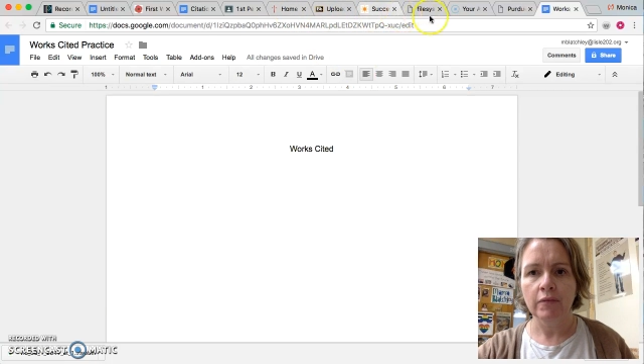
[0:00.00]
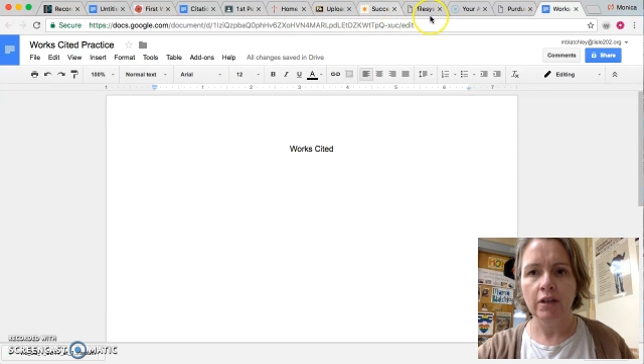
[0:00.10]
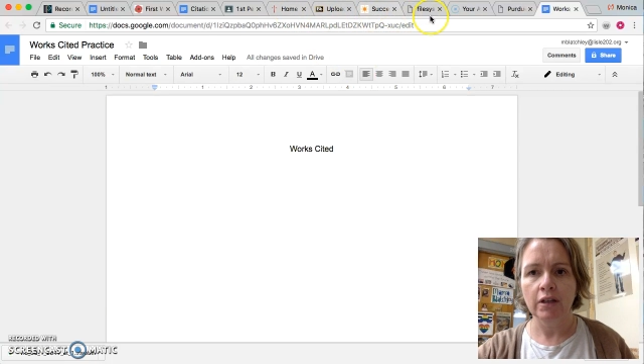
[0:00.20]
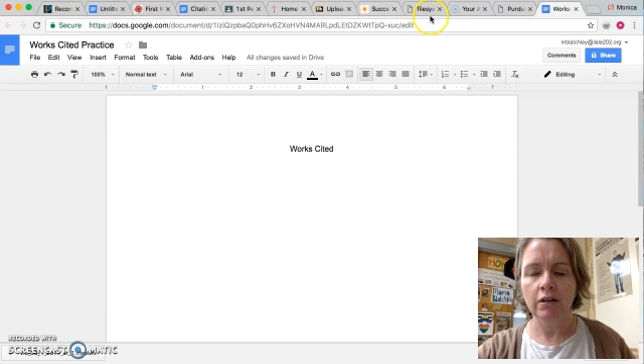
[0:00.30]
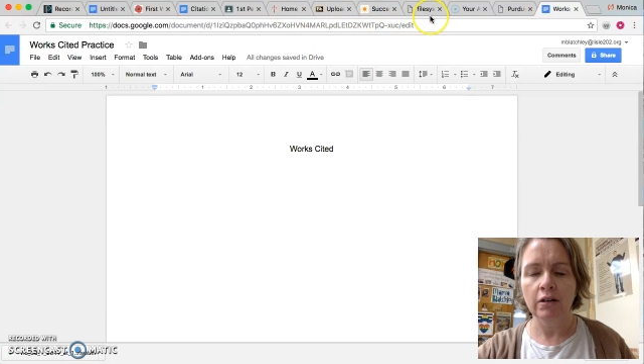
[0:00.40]

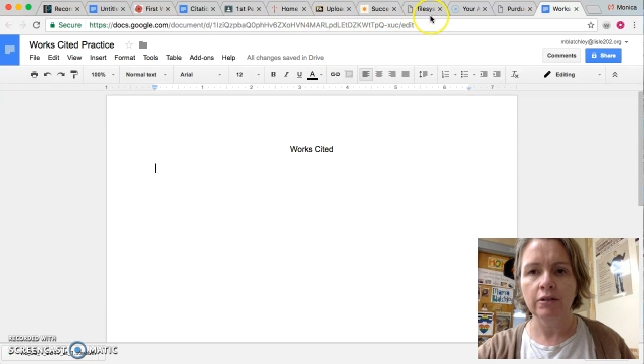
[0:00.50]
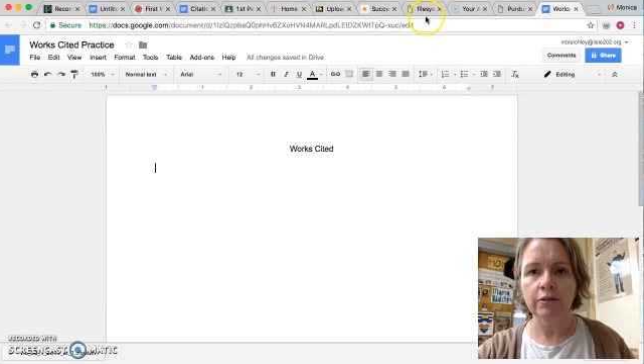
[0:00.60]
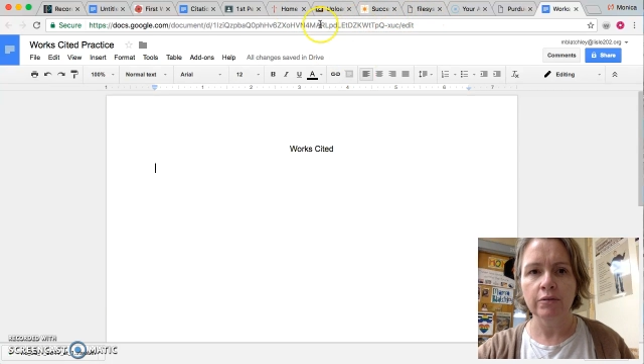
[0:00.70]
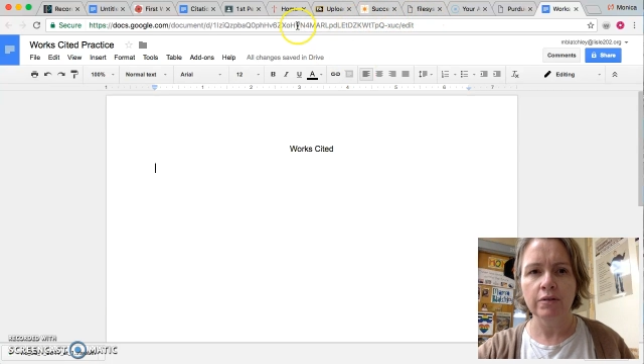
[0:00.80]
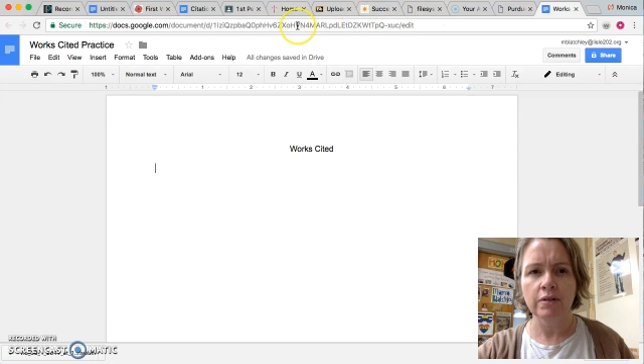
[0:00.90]

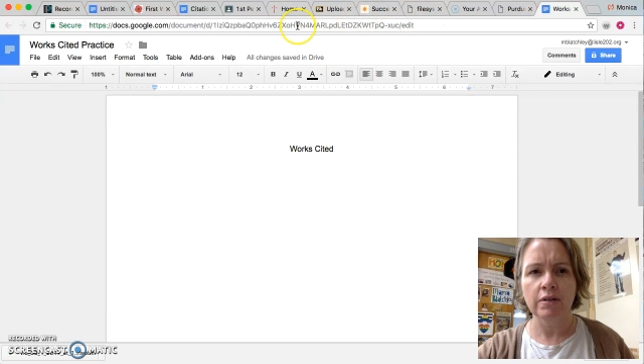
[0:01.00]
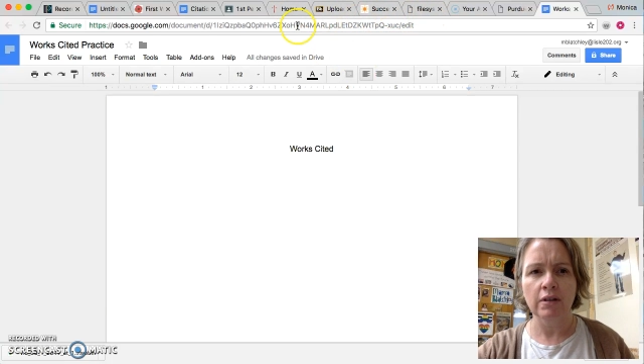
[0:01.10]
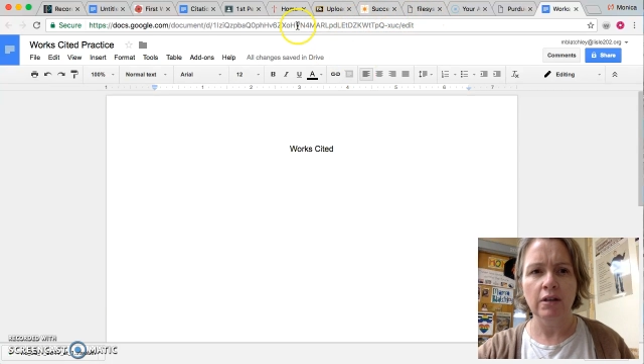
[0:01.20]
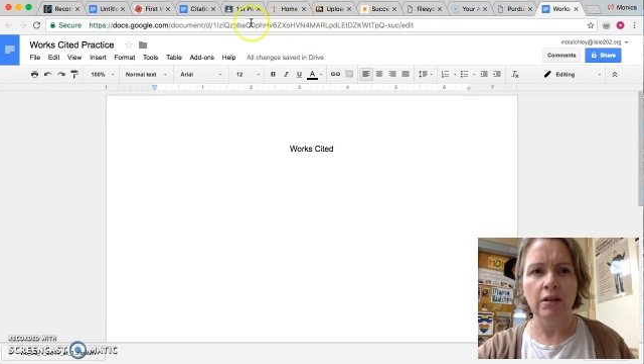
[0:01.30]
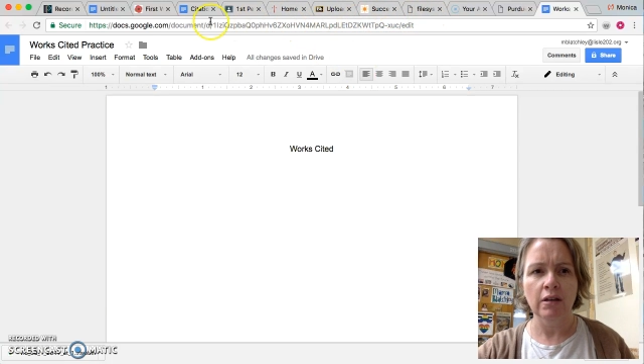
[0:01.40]
includes
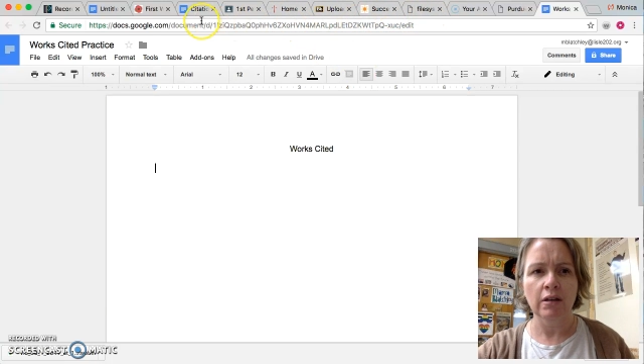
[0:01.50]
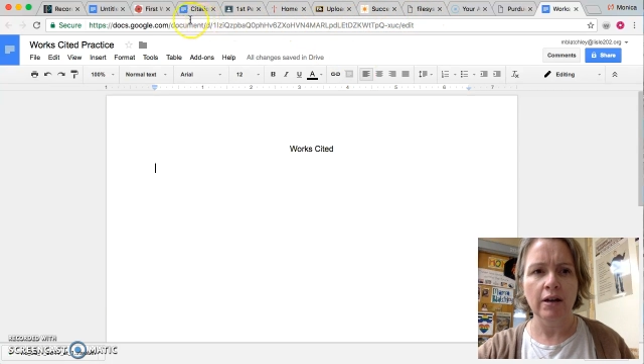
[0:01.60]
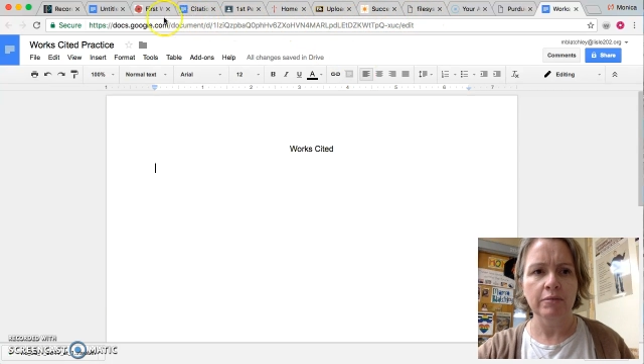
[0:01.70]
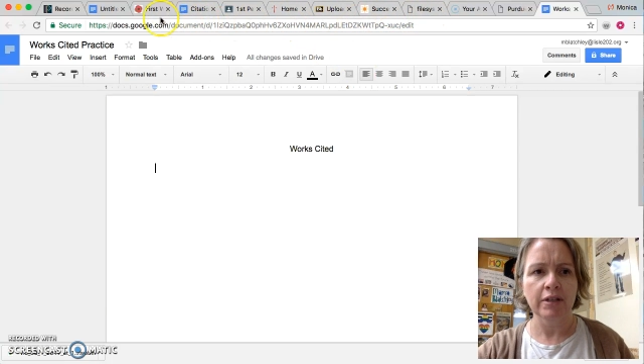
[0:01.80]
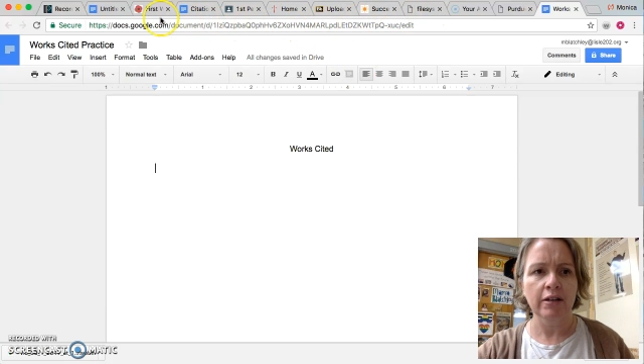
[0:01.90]
the
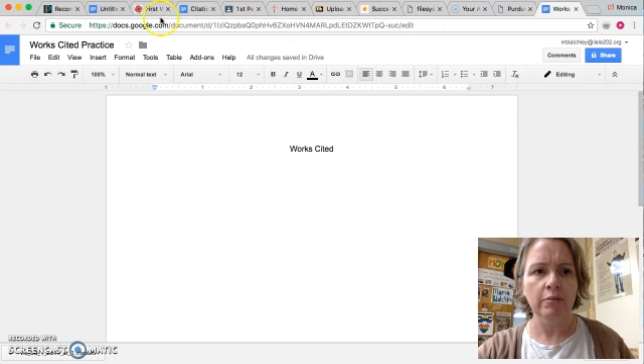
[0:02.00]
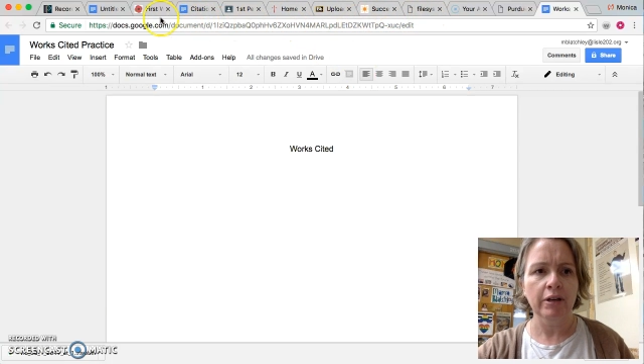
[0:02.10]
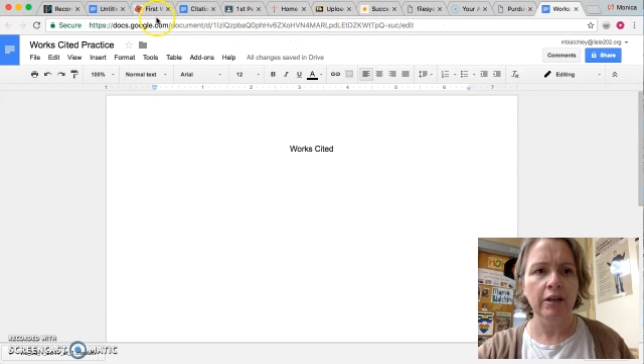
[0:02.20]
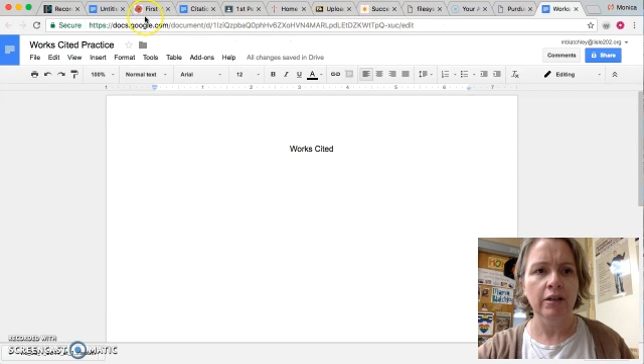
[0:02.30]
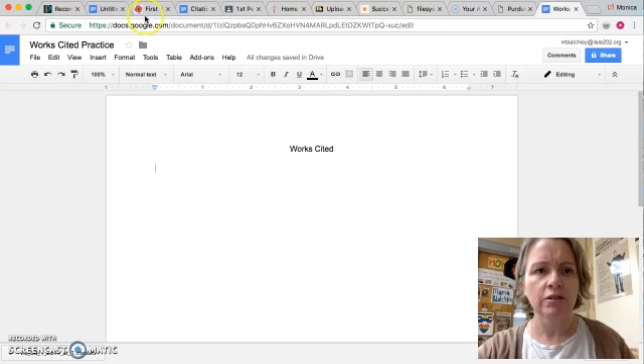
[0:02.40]
title
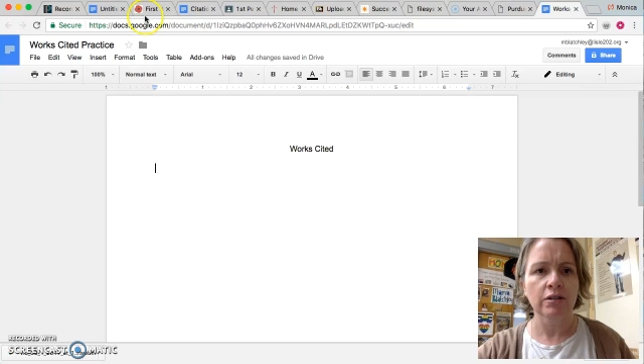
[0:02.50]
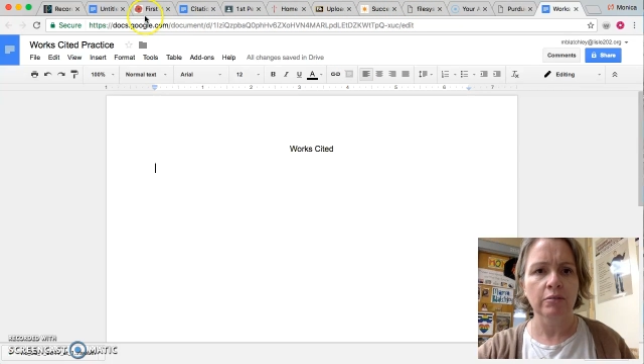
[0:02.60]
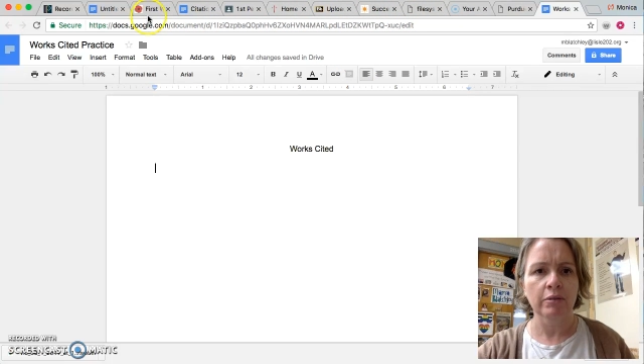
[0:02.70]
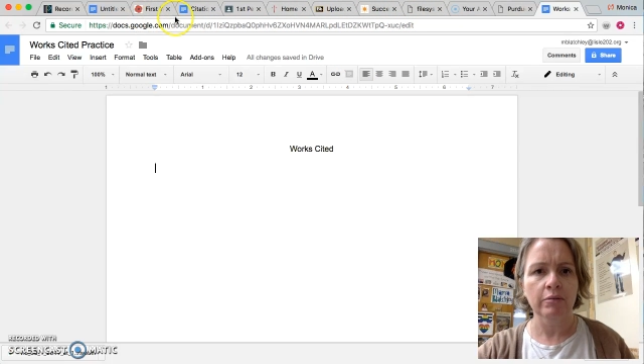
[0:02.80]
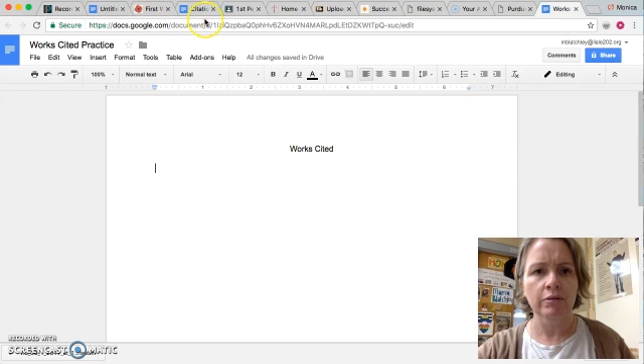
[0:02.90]
page and the
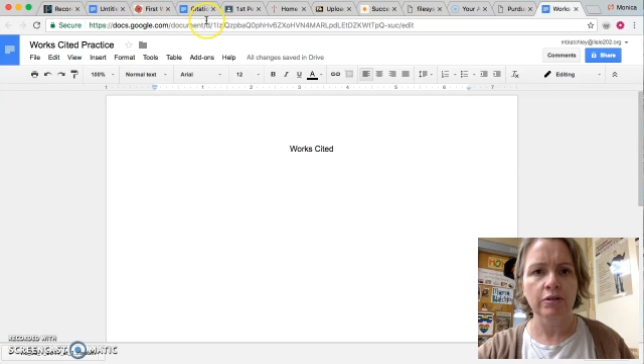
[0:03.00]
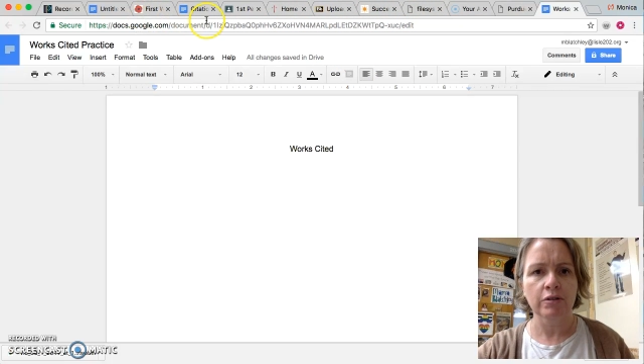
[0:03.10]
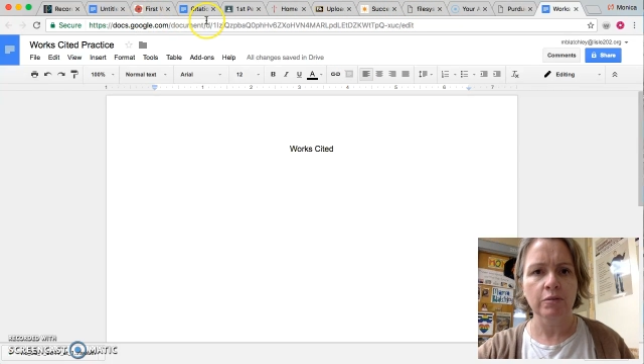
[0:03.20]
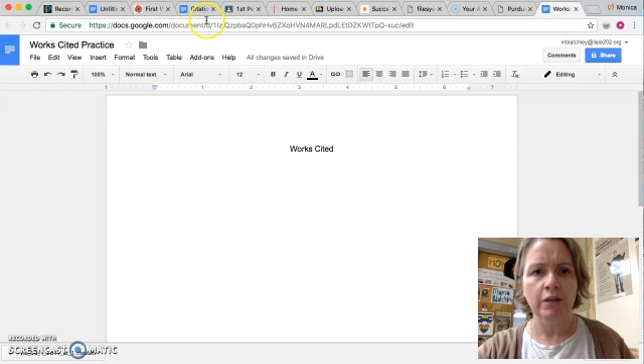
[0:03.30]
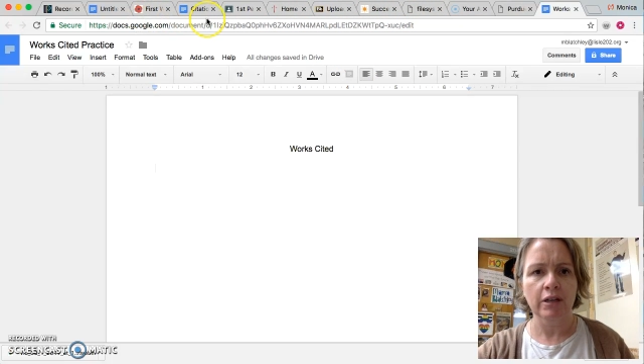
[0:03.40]

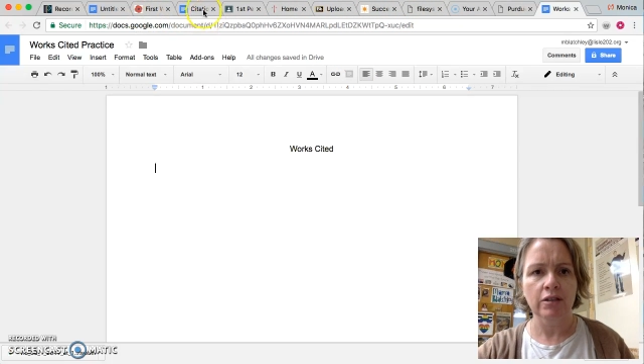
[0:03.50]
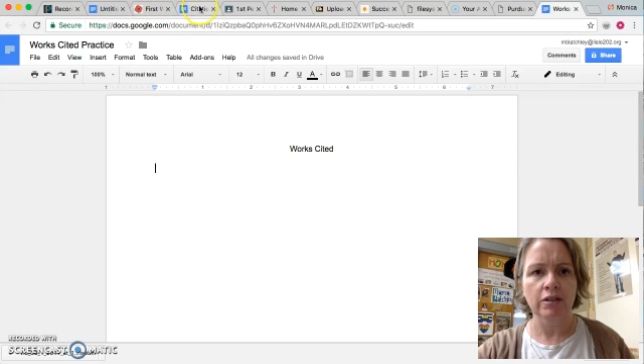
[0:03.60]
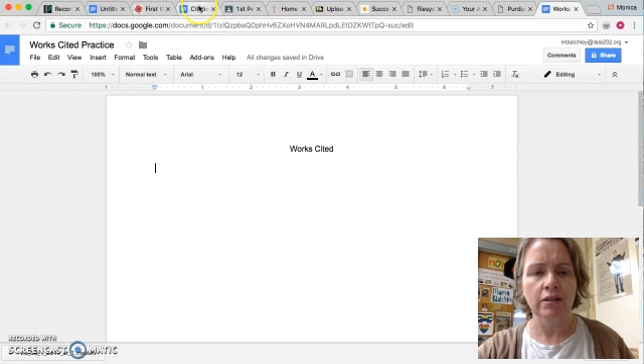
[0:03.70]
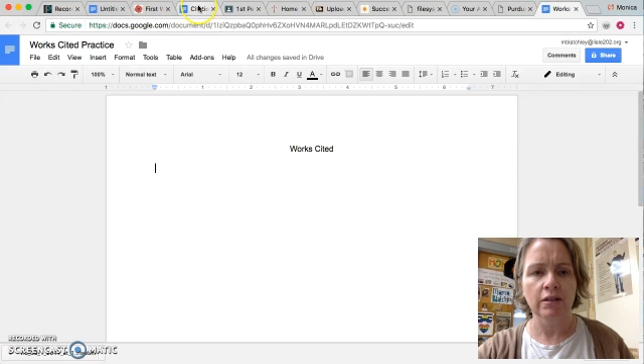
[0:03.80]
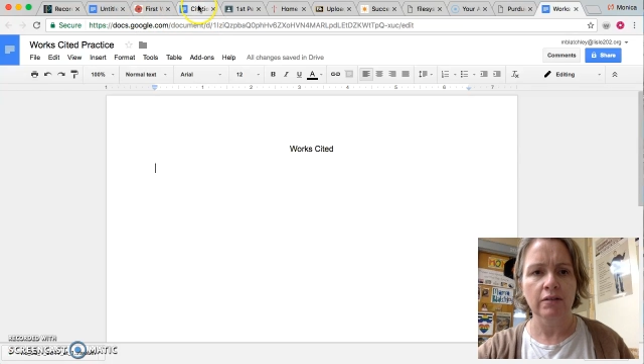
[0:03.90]
publisher's page
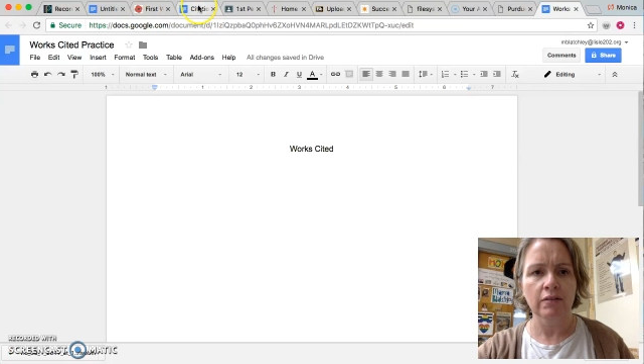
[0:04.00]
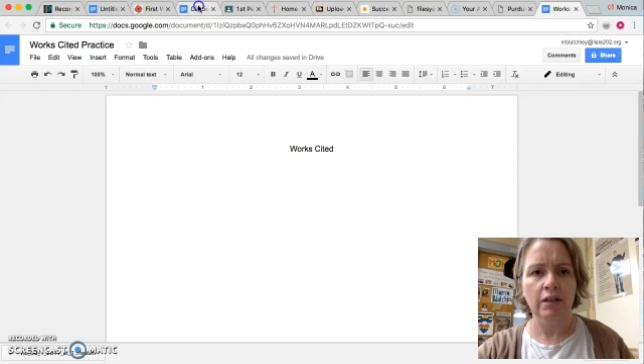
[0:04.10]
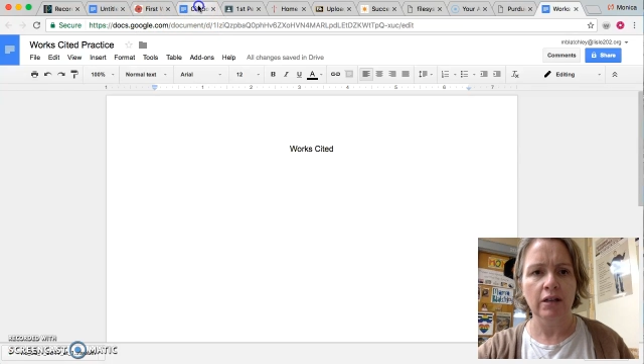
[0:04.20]
and things of that